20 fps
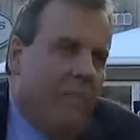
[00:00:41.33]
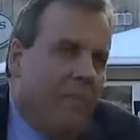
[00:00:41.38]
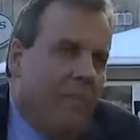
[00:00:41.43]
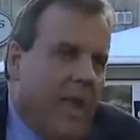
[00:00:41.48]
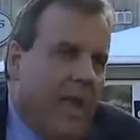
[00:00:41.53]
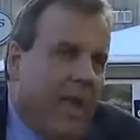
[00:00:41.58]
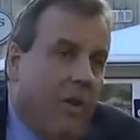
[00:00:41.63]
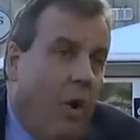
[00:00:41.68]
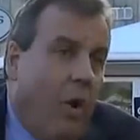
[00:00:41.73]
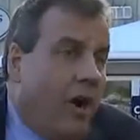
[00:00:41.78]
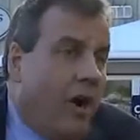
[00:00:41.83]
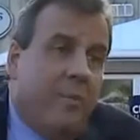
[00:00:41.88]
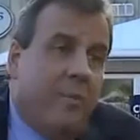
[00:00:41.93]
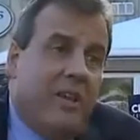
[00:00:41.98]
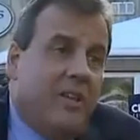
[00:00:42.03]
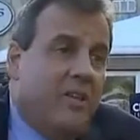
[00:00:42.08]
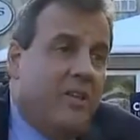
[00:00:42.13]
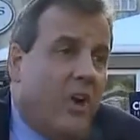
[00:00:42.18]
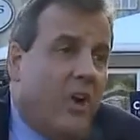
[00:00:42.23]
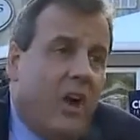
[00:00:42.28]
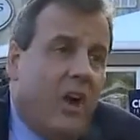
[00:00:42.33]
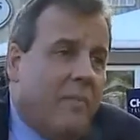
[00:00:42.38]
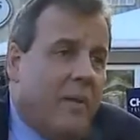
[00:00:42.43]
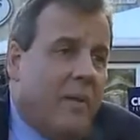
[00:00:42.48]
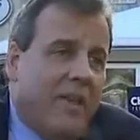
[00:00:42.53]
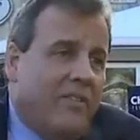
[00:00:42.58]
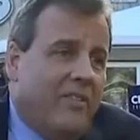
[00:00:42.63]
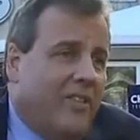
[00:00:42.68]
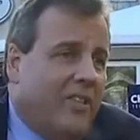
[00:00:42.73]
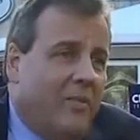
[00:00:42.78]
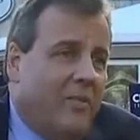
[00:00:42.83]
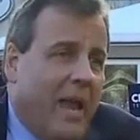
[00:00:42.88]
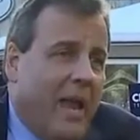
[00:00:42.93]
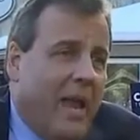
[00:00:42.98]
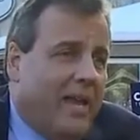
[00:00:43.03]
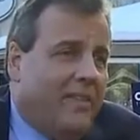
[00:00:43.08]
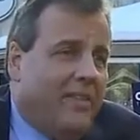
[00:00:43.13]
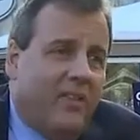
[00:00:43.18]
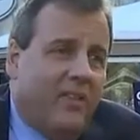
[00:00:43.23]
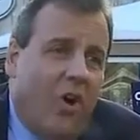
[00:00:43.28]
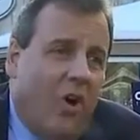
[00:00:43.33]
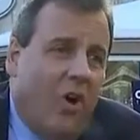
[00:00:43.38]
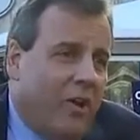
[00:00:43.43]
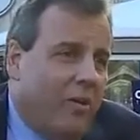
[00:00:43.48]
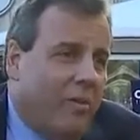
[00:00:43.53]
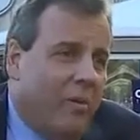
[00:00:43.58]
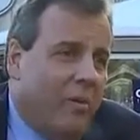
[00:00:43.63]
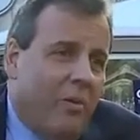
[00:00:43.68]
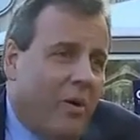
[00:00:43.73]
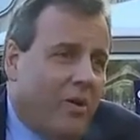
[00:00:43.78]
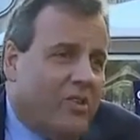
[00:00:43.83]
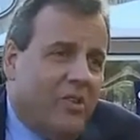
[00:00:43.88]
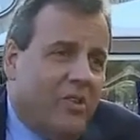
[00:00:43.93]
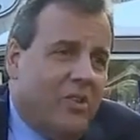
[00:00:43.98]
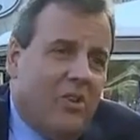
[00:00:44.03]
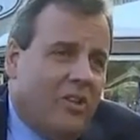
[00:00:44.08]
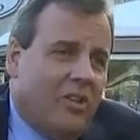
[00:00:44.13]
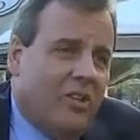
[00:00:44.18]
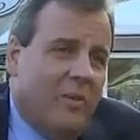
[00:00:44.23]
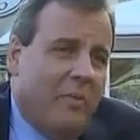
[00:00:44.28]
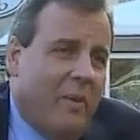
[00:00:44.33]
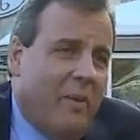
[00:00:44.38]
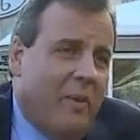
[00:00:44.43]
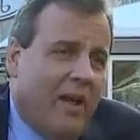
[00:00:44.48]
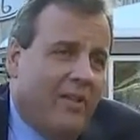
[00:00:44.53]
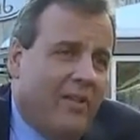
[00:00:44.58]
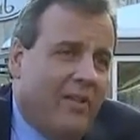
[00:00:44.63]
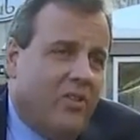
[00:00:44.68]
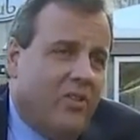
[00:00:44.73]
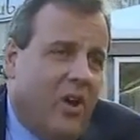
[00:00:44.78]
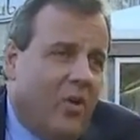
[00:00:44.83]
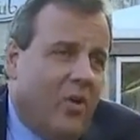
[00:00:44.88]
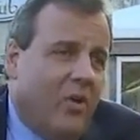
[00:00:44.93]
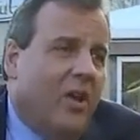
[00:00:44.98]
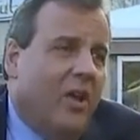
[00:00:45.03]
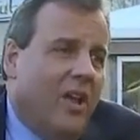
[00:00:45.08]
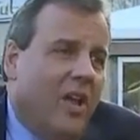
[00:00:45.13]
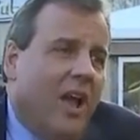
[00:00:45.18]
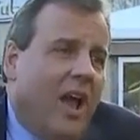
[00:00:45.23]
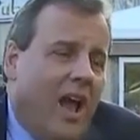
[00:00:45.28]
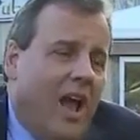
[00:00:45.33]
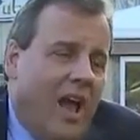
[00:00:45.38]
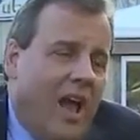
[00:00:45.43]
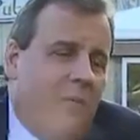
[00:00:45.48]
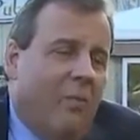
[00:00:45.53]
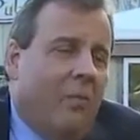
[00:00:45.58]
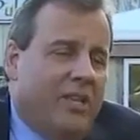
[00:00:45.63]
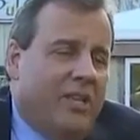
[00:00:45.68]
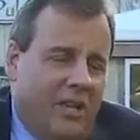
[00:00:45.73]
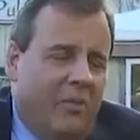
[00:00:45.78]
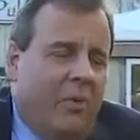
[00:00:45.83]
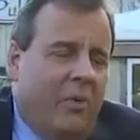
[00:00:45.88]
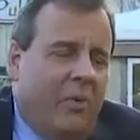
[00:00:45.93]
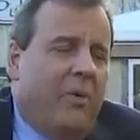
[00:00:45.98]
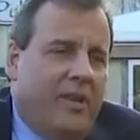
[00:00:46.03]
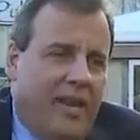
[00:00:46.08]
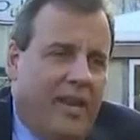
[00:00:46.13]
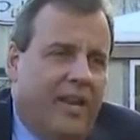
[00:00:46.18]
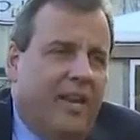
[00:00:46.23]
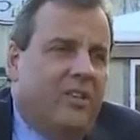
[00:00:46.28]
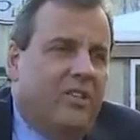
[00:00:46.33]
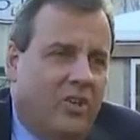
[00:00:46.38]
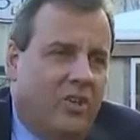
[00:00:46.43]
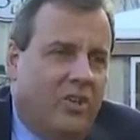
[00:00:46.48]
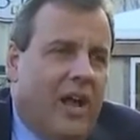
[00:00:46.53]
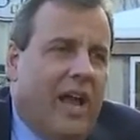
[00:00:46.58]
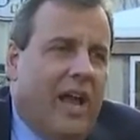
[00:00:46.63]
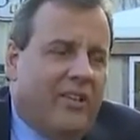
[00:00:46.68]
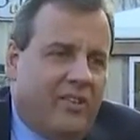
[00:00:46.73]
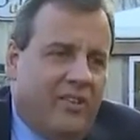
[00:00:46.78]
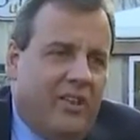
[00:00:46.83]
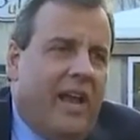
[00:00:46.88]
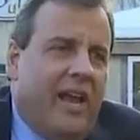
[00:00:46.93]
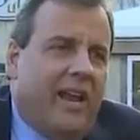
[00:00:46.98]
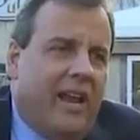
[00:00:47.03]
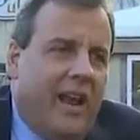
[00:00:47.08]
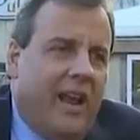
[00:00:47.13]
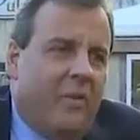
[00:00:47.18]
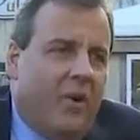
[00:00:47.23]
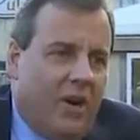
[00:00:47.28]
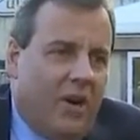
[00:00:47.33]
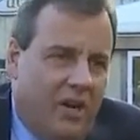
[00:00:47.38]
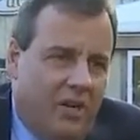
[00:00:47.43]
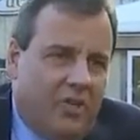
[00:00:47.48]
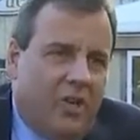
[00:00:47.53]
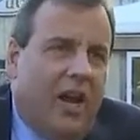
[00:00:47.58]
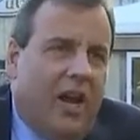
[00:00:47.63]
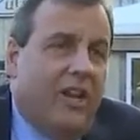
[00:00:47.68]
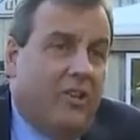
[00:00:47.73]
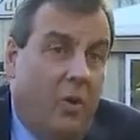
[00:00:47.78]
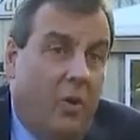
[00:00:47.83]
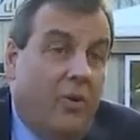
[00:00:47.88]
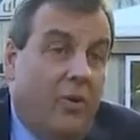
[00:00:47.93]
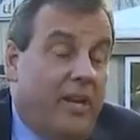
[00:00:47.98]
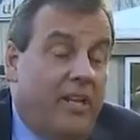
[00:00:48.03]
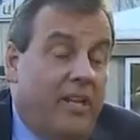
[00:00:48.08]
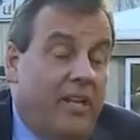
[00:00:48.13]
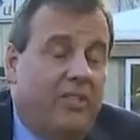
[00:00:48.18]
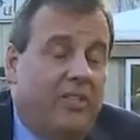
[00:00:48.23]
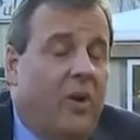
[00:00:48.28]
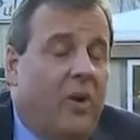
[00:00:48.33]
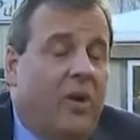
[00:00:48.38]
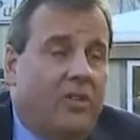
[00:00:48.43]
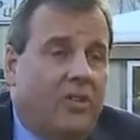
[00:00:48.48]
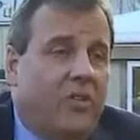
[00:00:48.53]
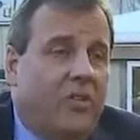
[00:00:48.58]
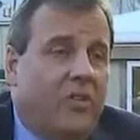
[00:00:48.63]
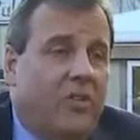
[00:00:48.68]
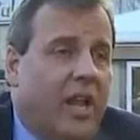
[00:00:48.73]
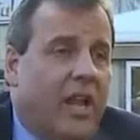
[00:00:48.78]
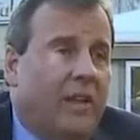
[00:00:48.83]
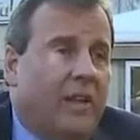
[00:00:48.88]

and all anybody's talking about is the debate. That's all anybody wants to talk to me about. So we did what we needed to do last night, and we're going to try to do what we need to do on Tuesday.